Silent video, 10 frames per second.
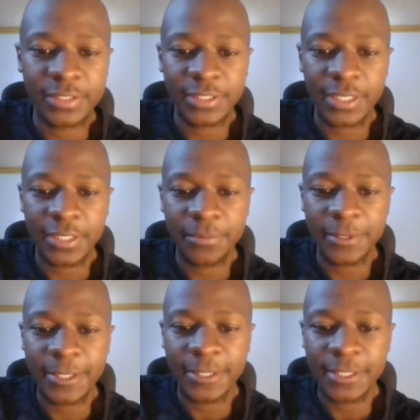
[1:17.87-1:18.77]
in an email
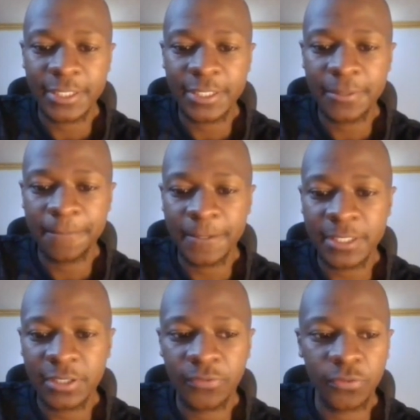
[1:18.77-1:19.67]
that 3D
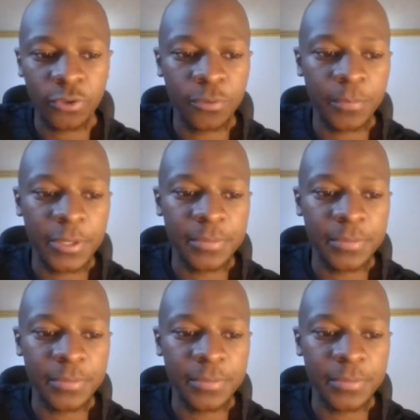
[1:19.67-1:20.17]
printed food may